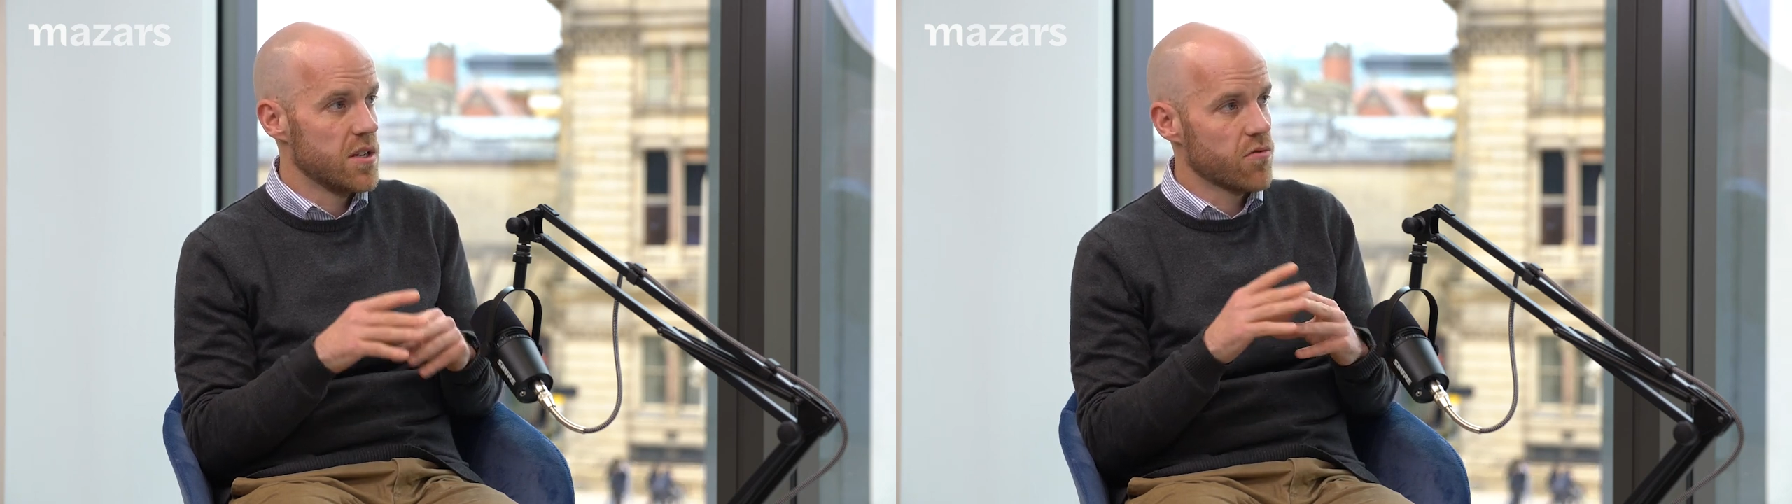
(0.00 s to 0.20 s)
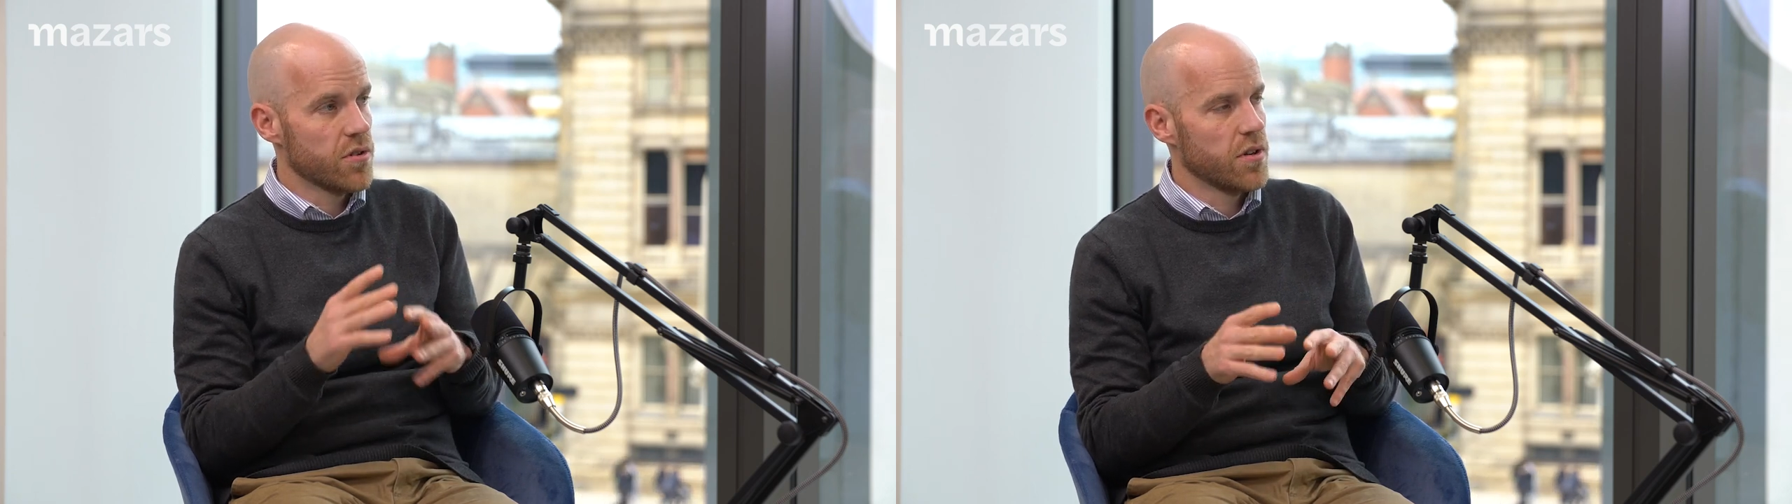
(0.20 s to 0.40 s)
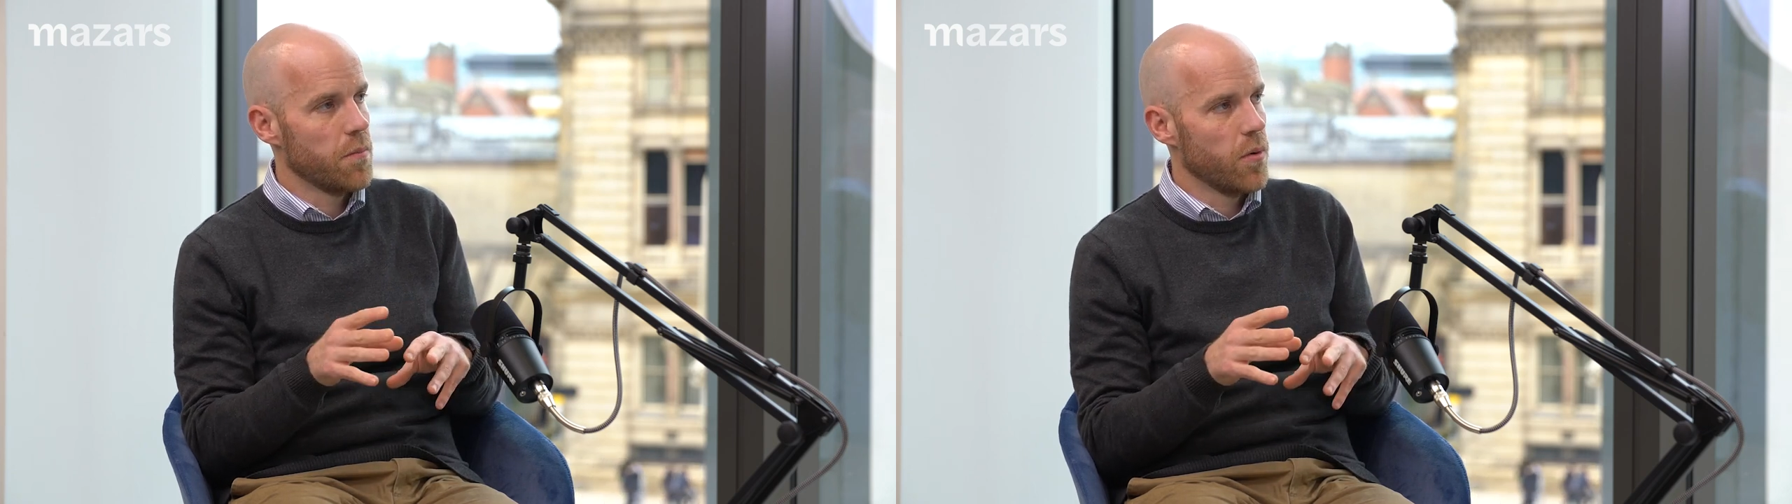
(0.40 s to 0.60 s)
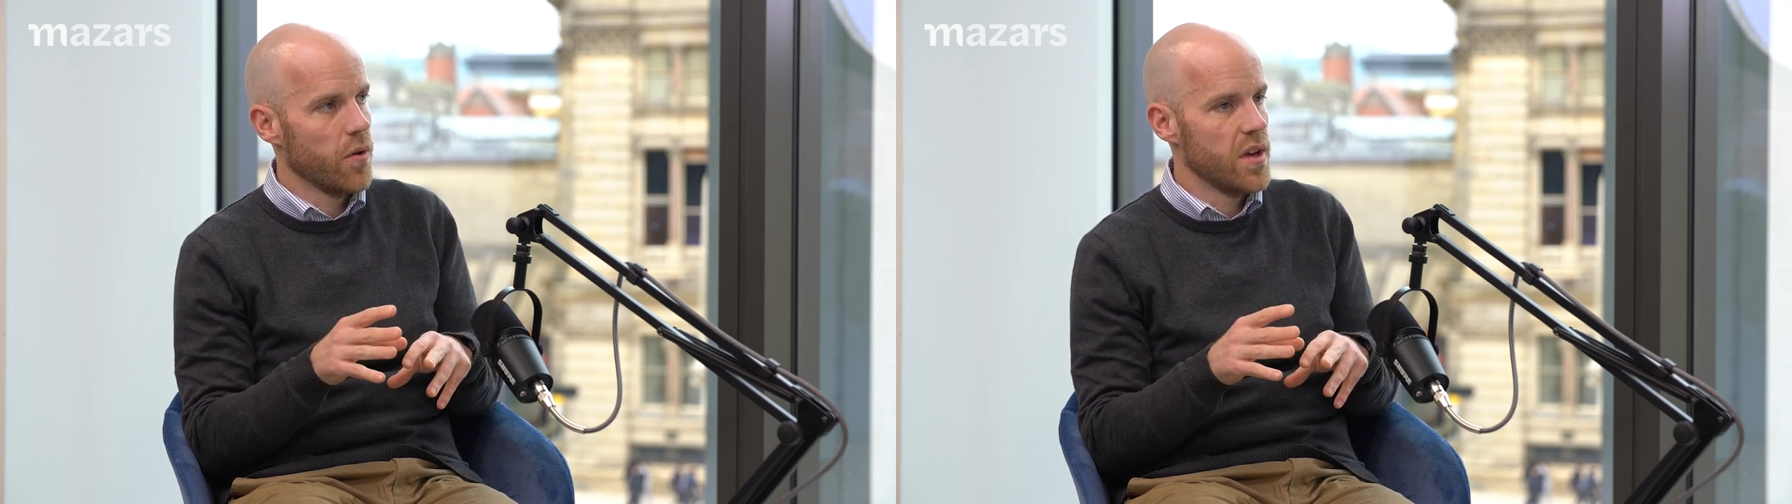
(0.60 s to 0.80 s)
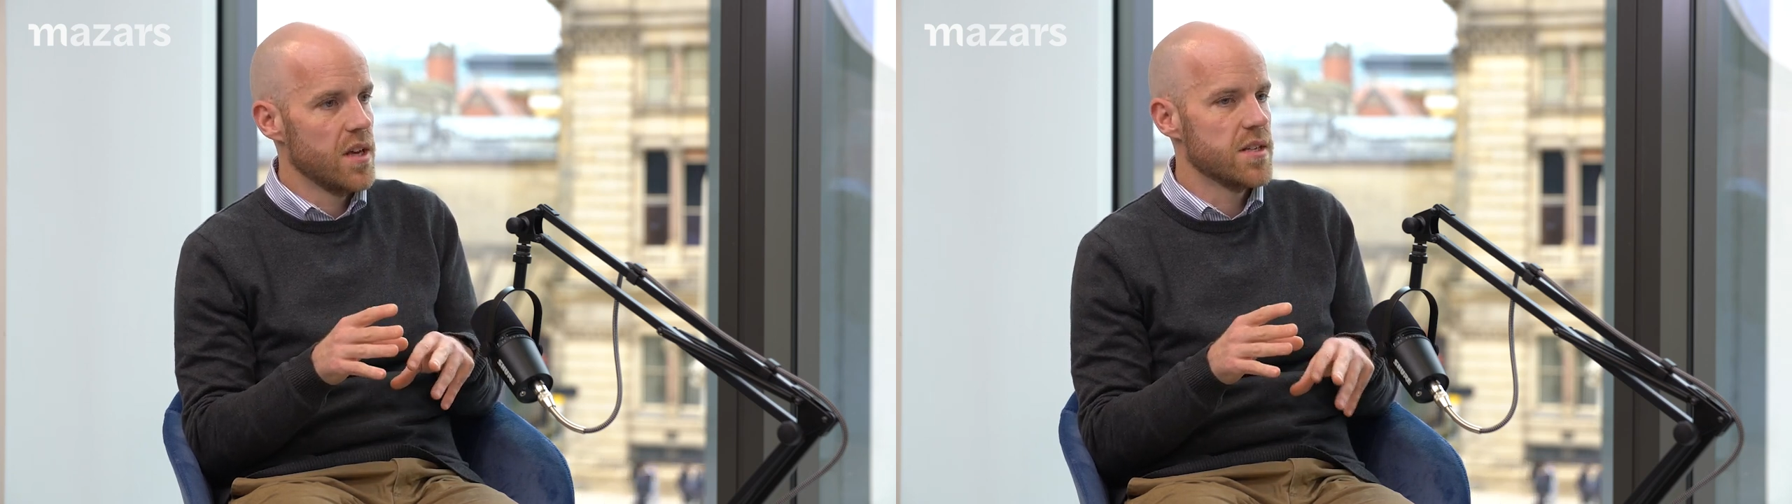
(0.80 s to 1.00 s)
disgruntled
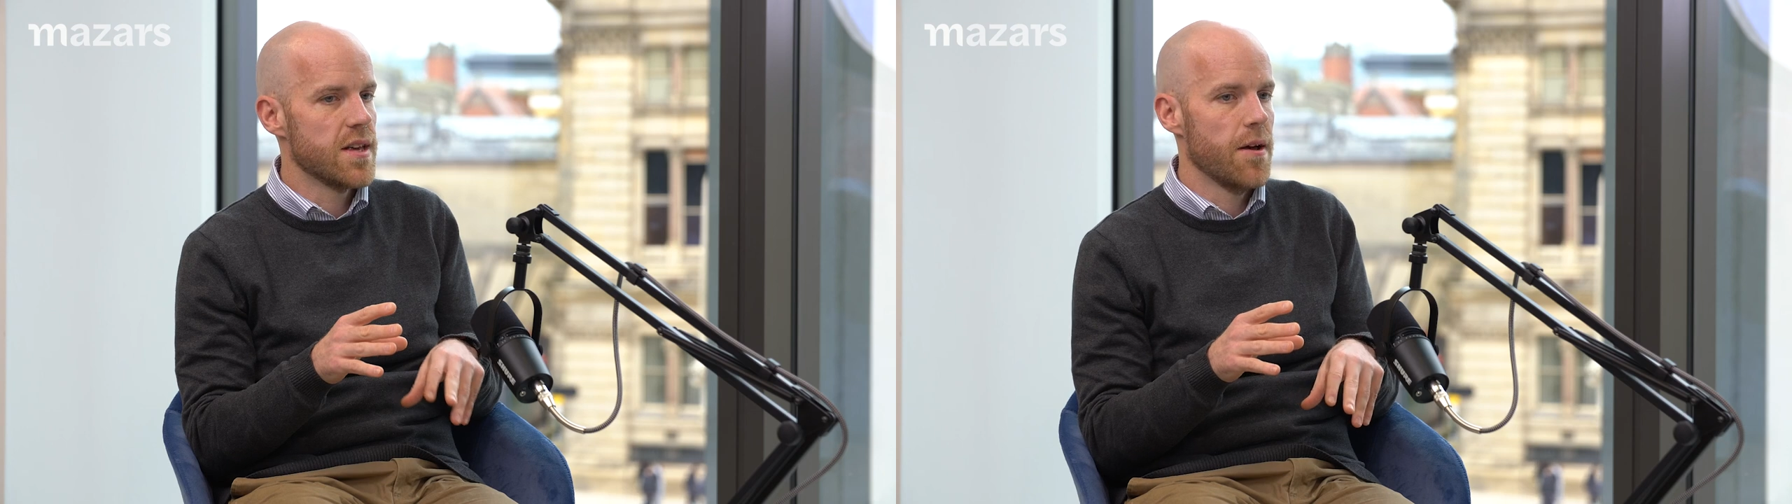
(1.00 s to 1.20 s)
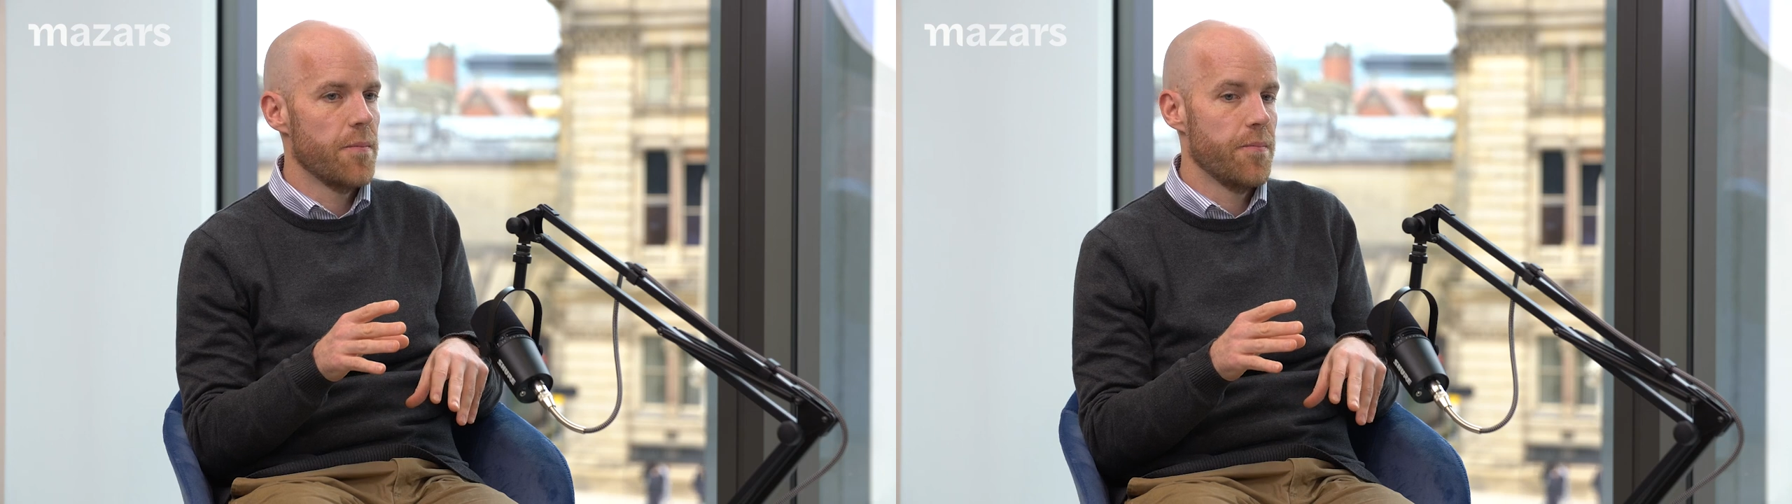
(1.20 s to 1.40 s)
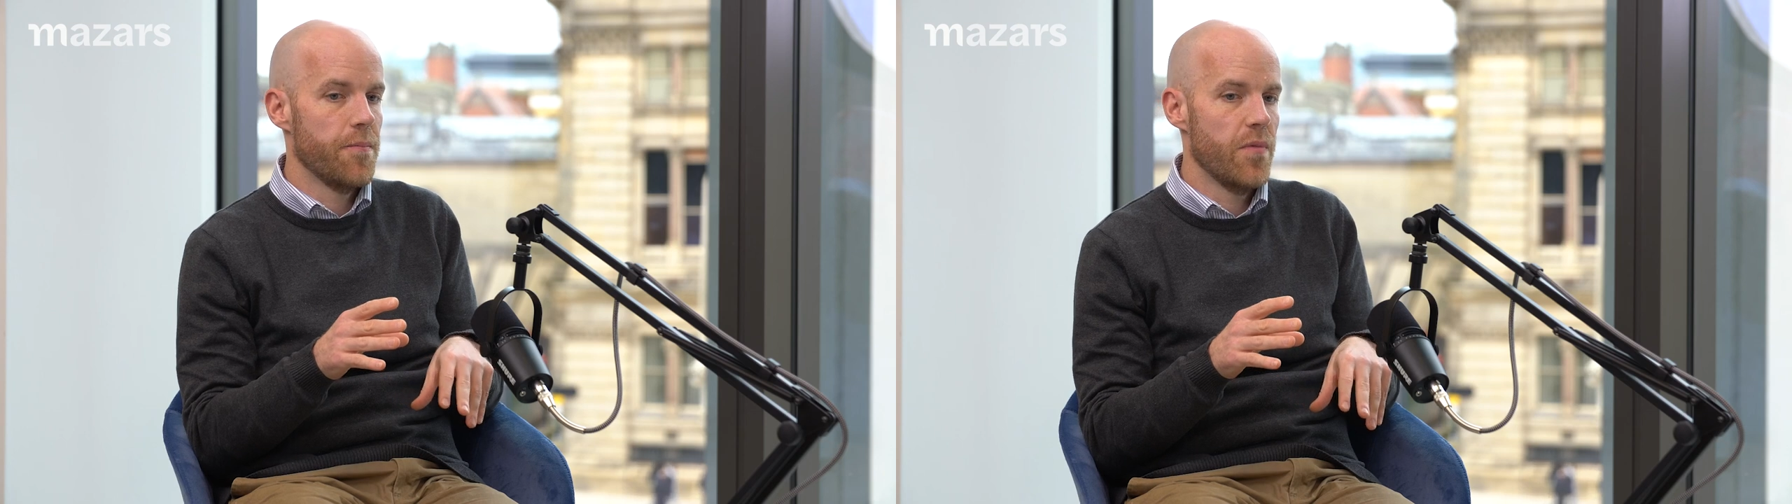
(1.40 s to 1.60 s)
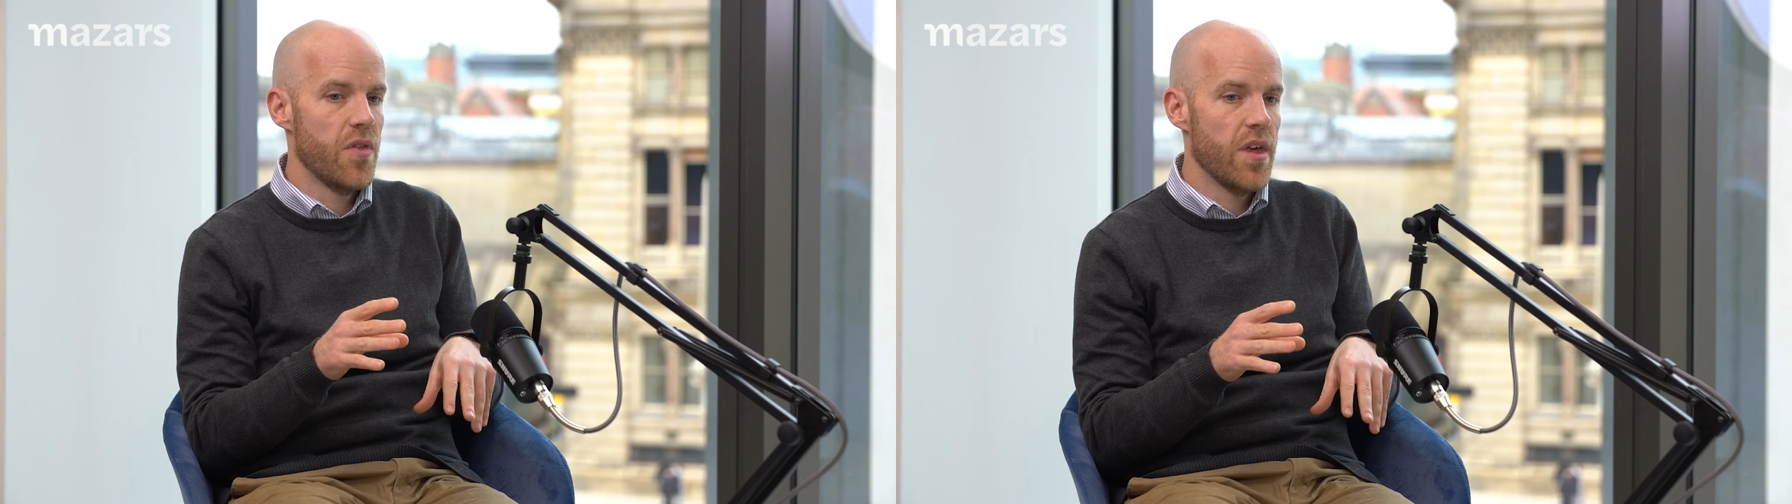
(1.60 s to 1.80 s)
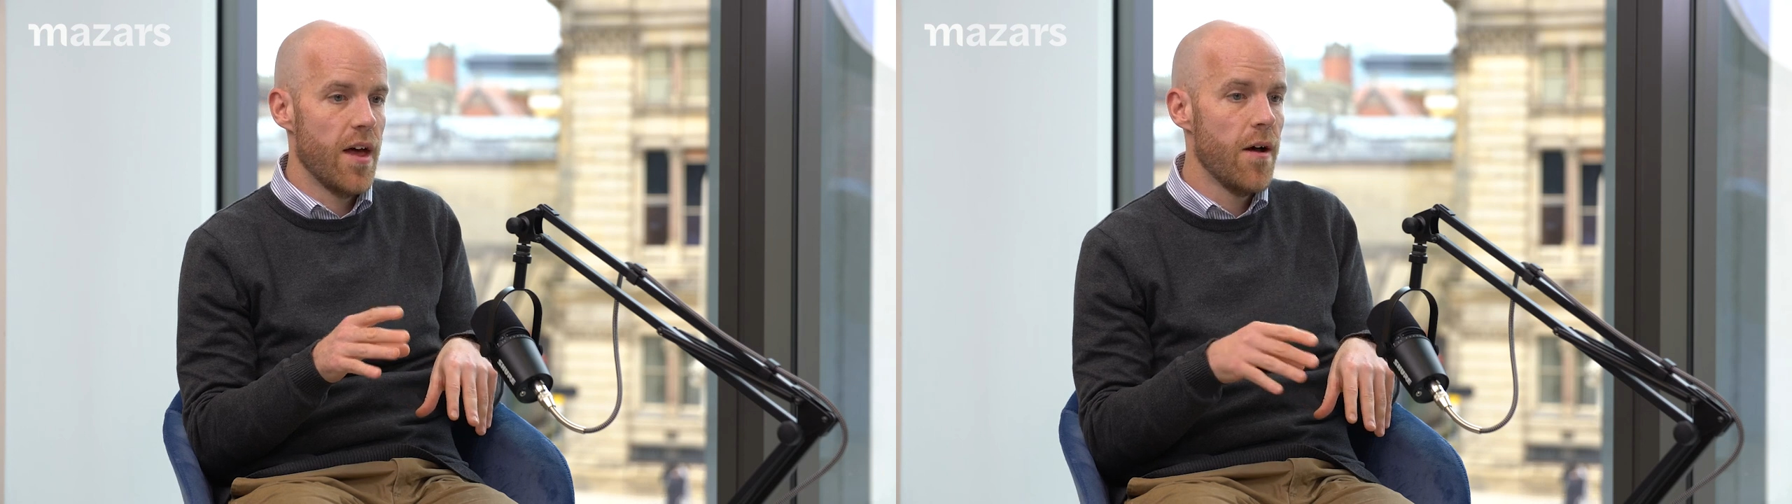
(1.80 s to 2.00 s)
employees
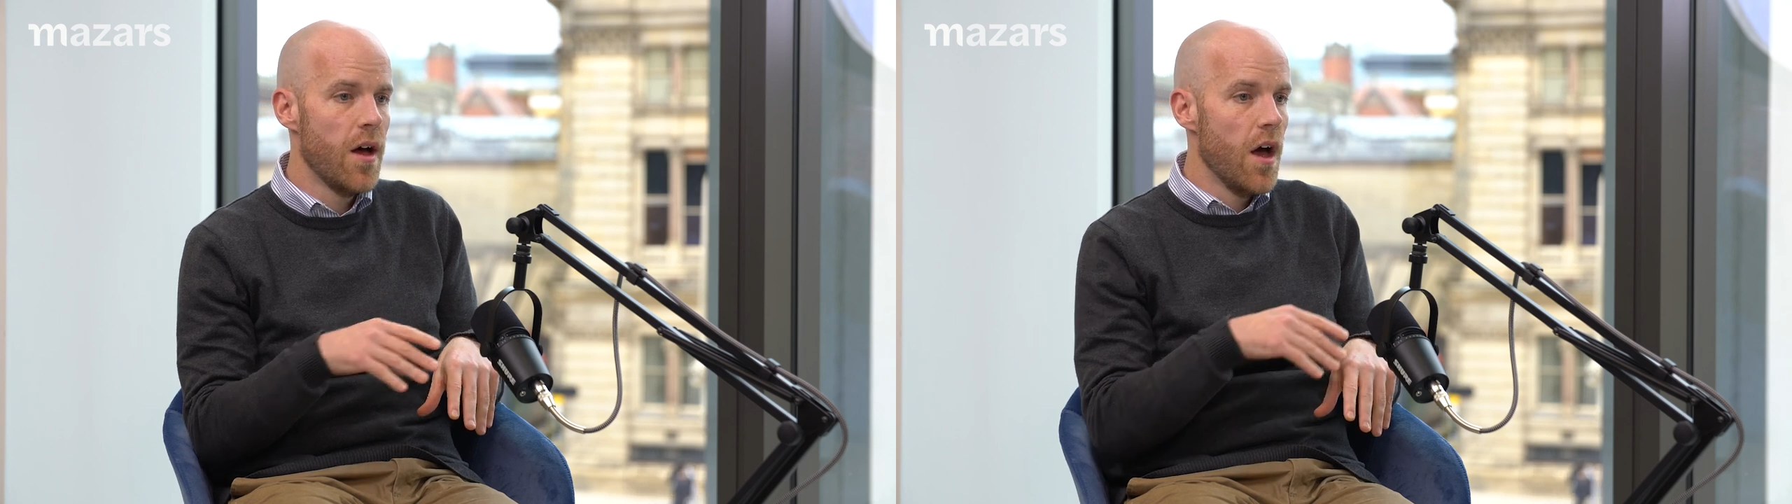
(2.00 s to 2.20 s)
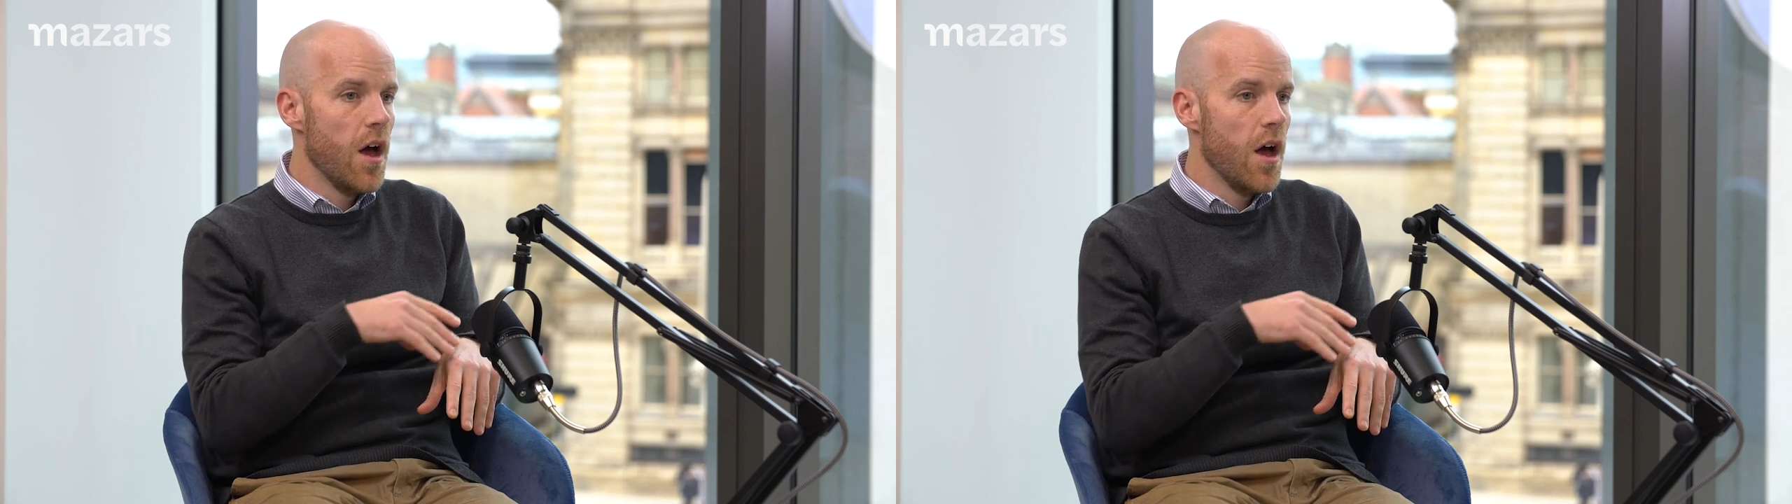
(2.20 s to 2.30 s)
there